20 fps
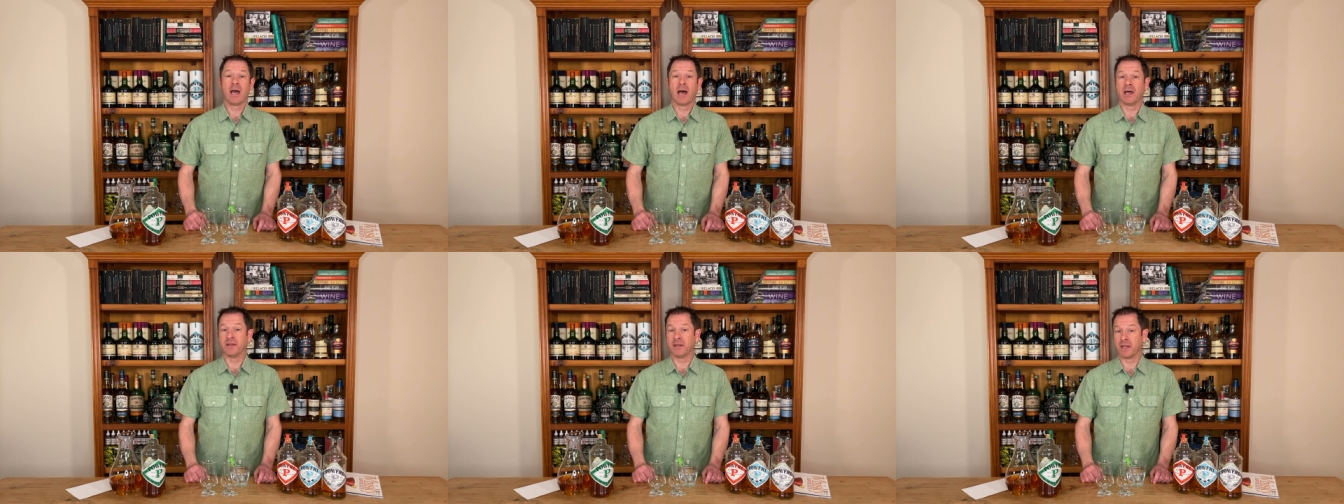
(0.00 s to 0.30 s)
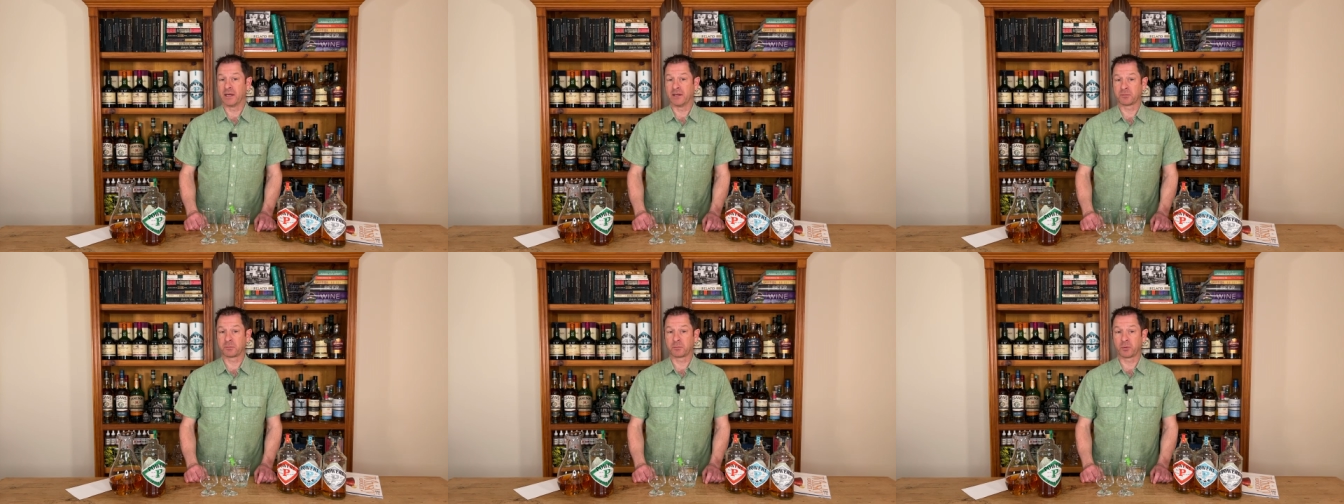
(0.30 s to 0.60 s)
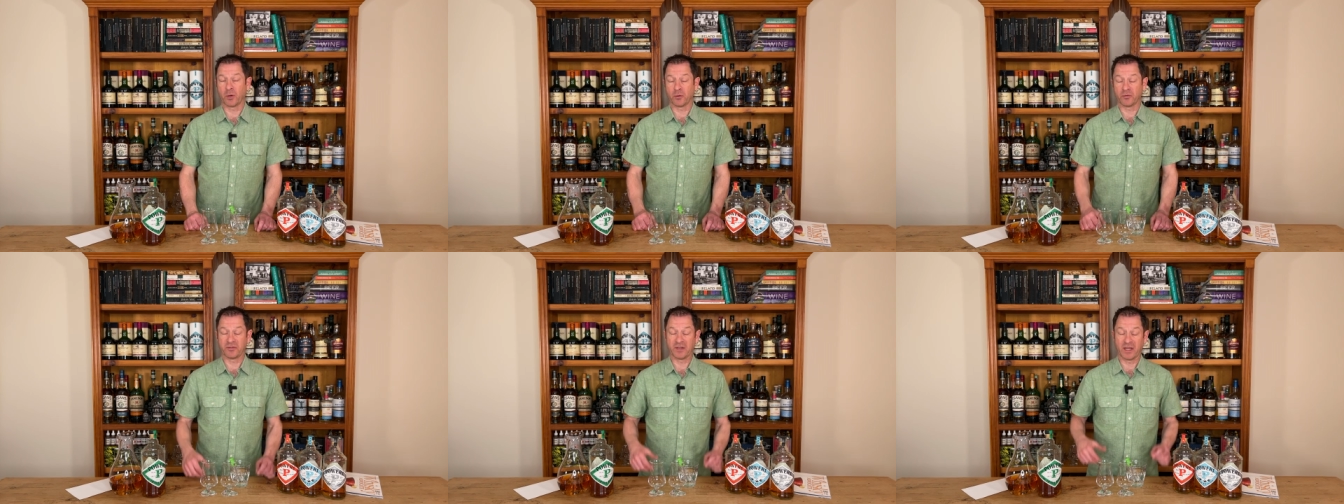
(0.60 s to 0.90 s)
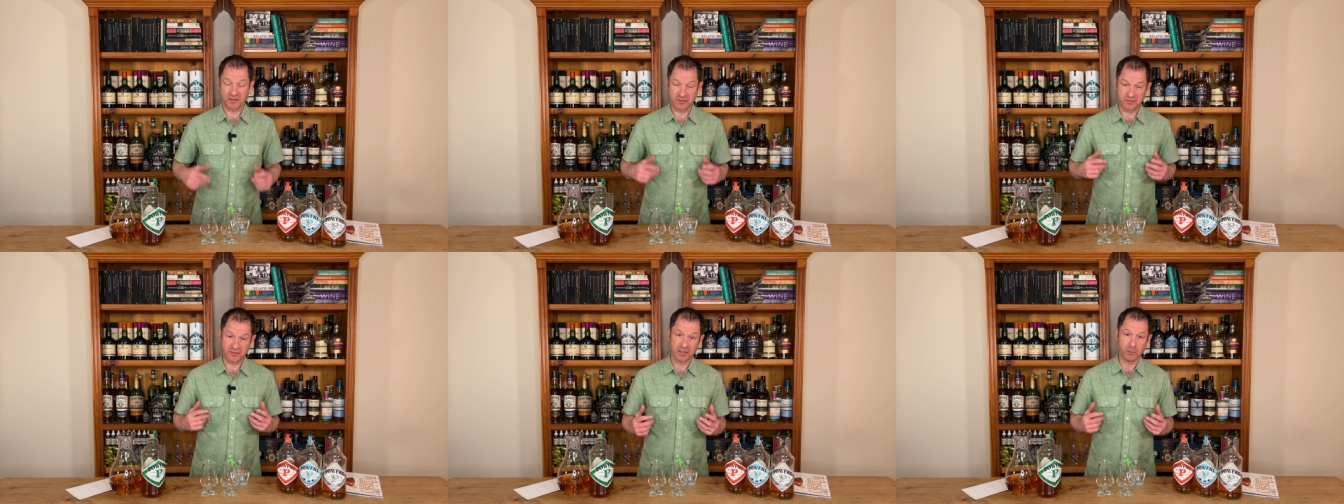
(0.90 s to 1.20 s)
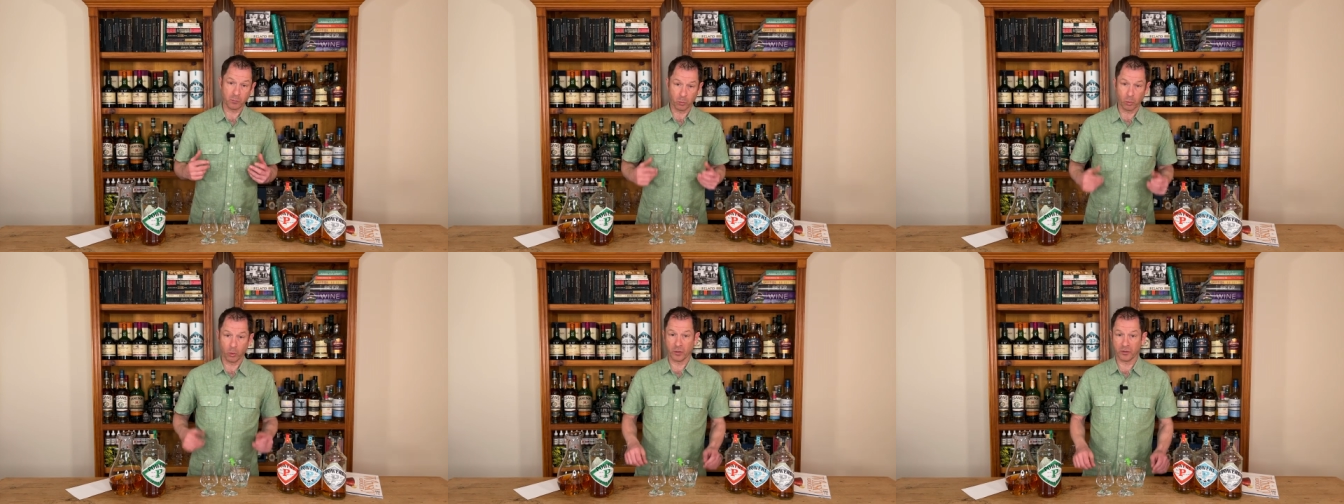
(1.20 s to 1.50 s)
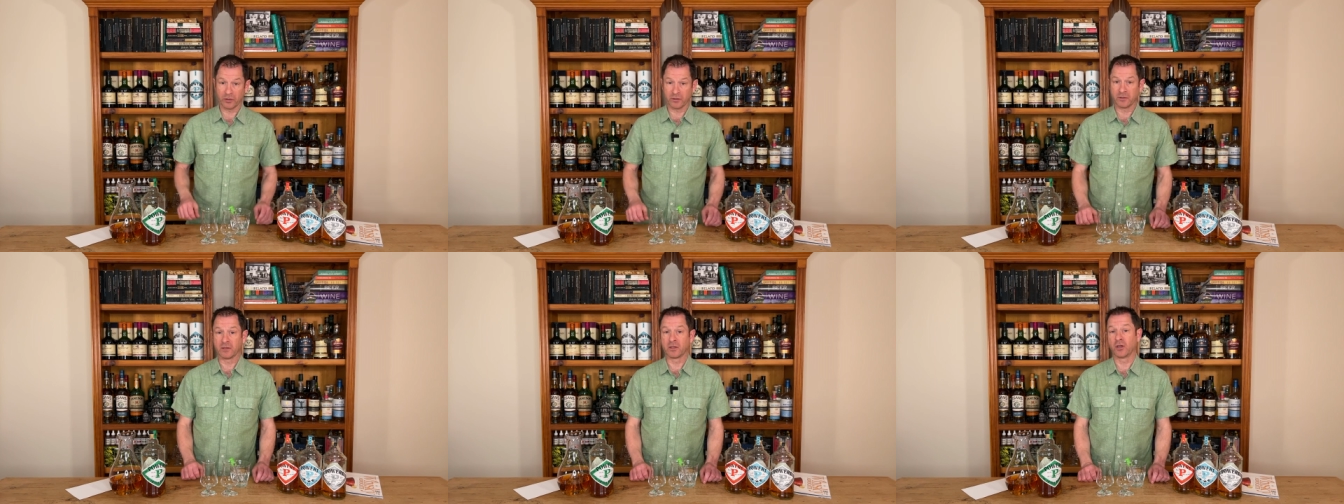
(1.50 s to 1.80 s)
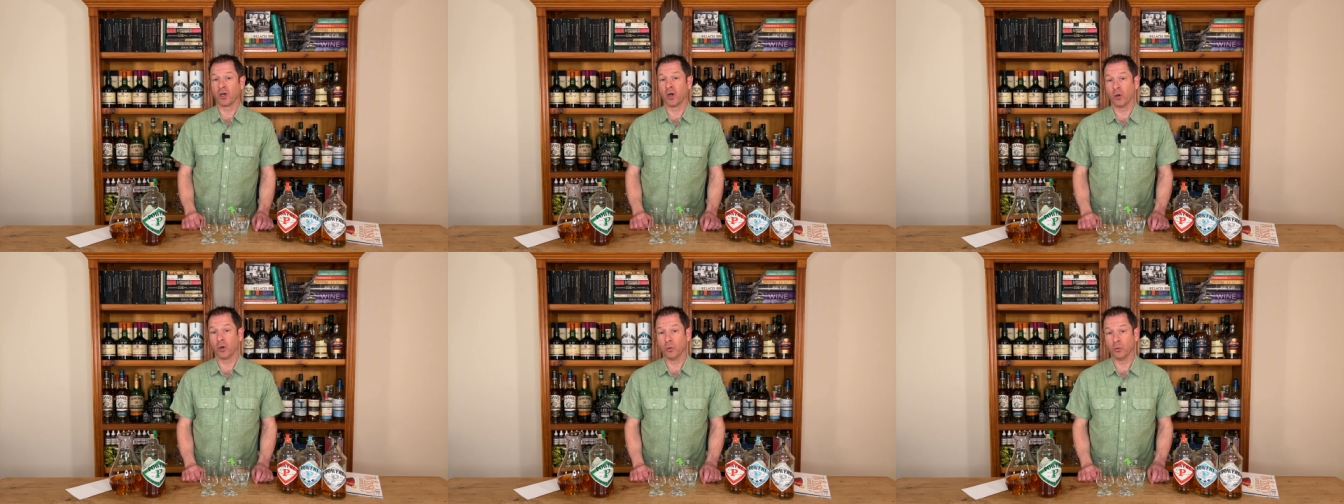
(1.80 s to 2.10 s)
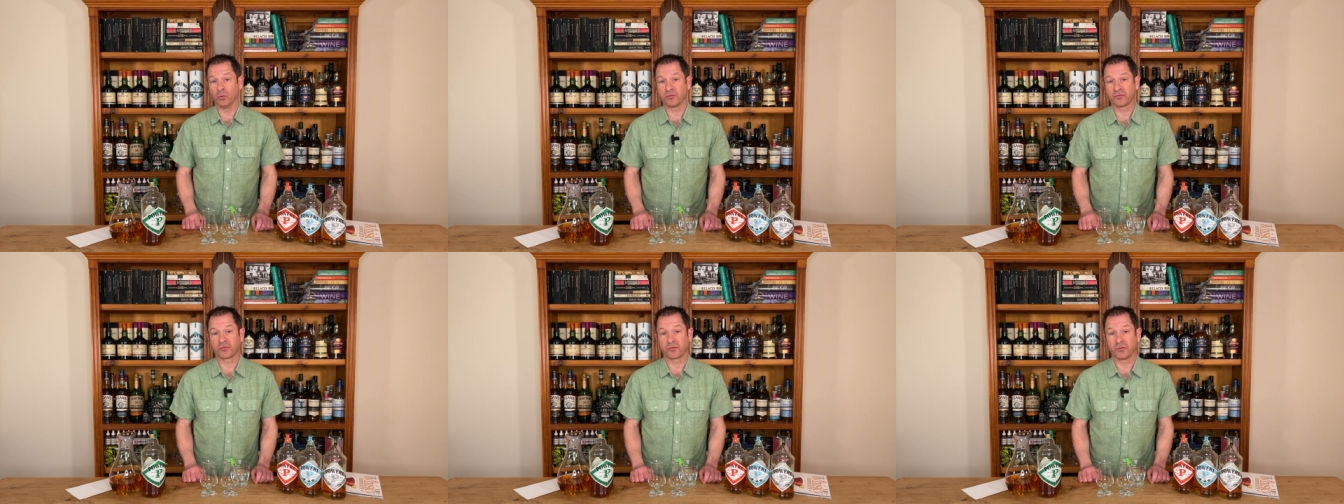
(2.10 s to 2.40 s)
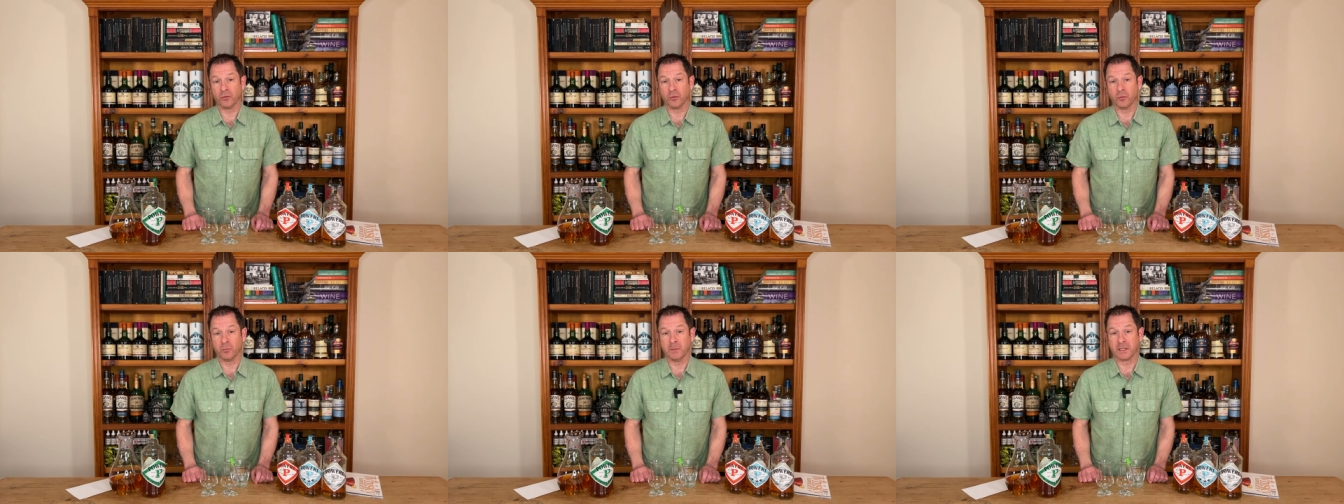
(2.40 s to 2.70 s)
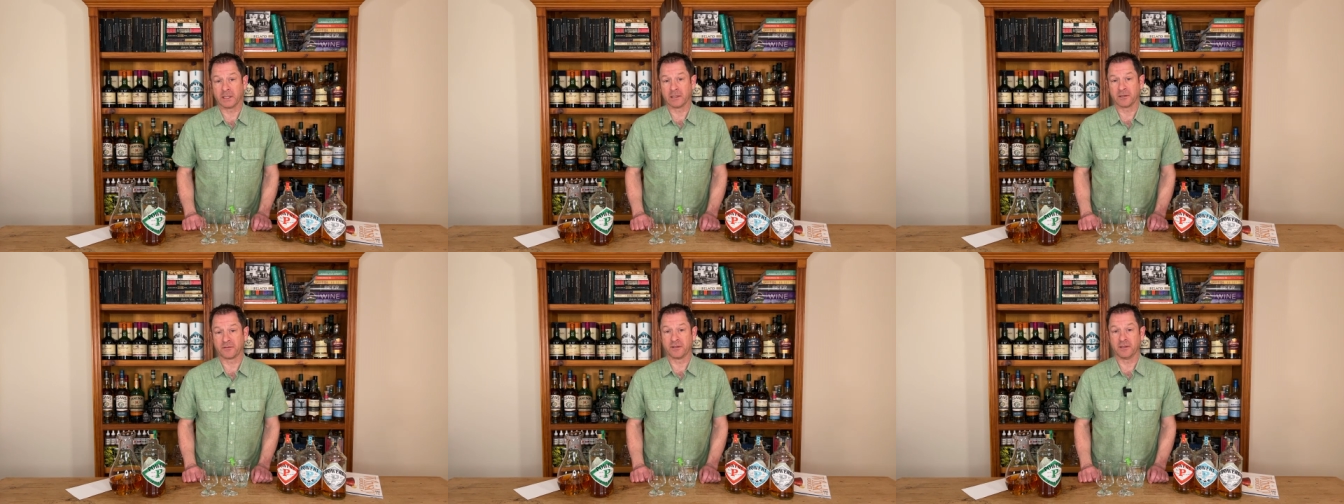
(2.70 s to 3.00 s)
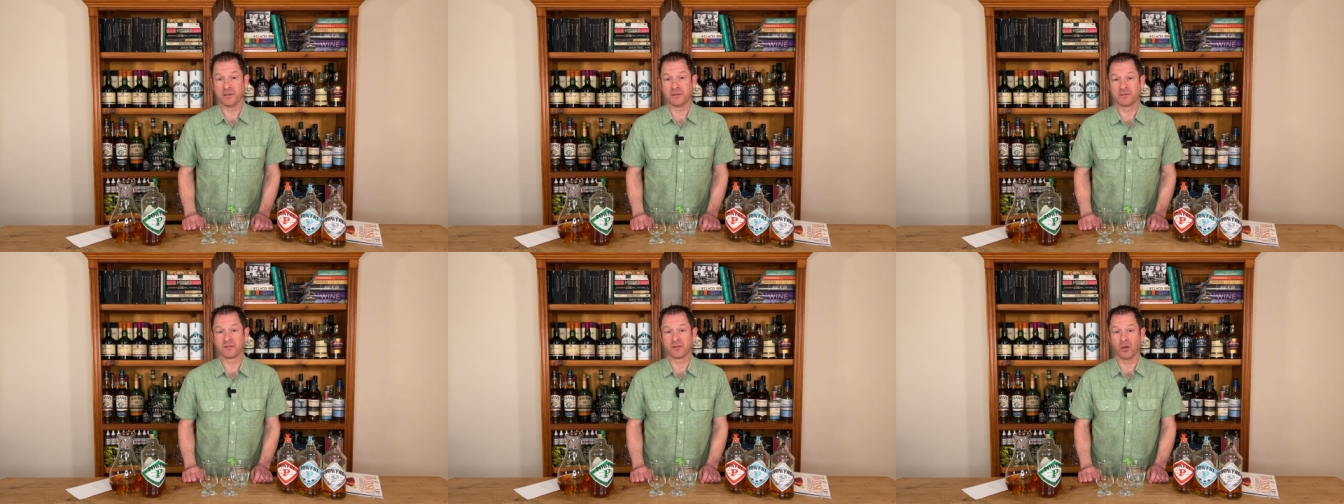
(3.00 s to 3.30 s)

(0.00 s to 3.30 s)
and then is processed in one go through Middleton.